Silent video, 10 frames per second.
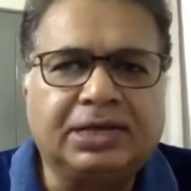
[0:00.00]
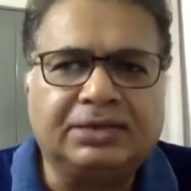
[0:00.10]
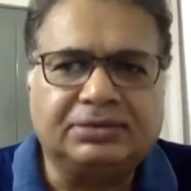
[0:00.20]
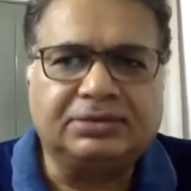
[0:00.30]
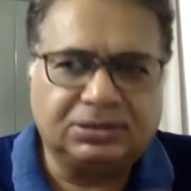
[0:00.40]

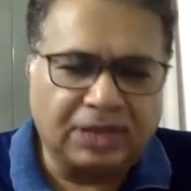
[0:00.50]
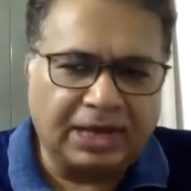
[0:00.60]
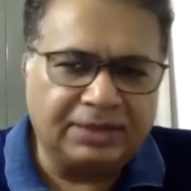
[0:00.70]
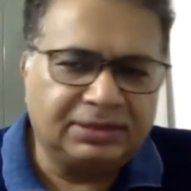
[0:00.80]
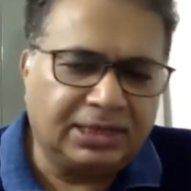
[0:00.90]
So
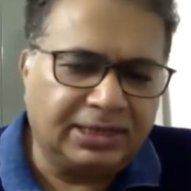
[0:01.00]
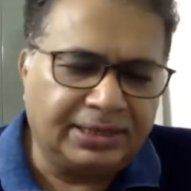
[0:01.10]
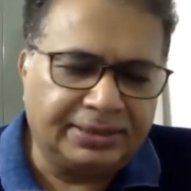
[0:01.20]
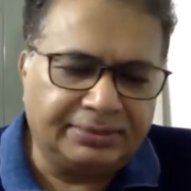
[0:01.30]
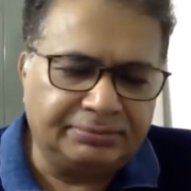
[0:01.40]
that
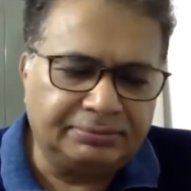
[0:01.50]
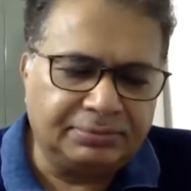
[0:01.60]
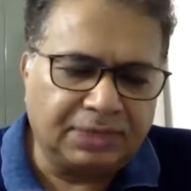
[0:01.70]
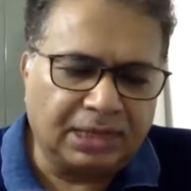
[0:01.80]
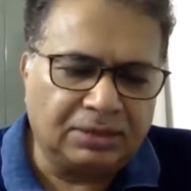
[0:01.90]

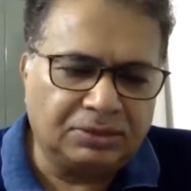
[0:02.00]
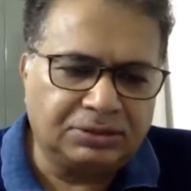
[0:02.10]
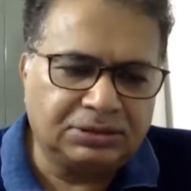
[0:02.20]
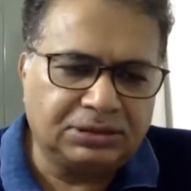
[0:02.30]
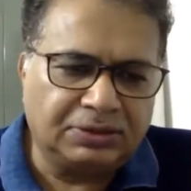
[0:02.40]

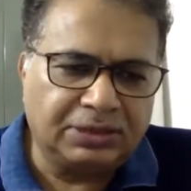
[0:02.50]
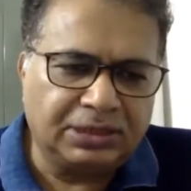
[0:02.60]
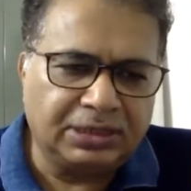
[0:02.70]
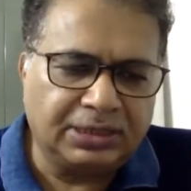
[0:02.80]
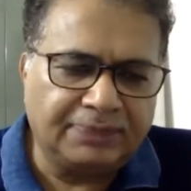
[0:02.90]
concludes
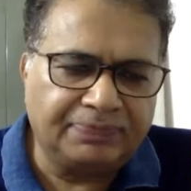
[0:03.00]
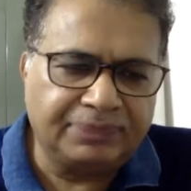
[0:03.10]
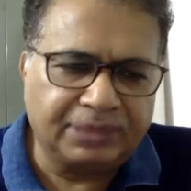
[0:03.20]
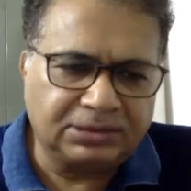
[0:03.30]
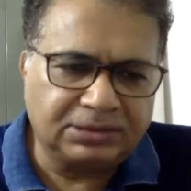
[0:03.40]
our
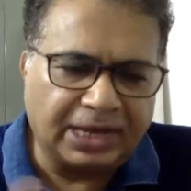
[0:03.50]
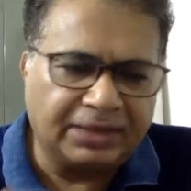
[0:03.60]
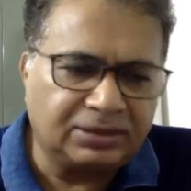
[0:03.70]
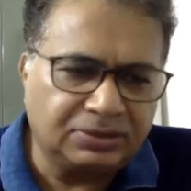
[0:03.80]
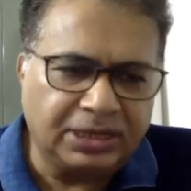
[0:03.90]
chat
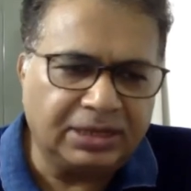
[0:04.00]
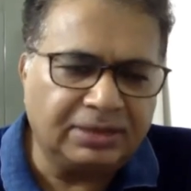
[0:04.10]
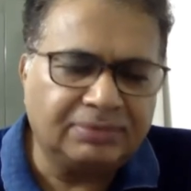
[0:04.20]
today.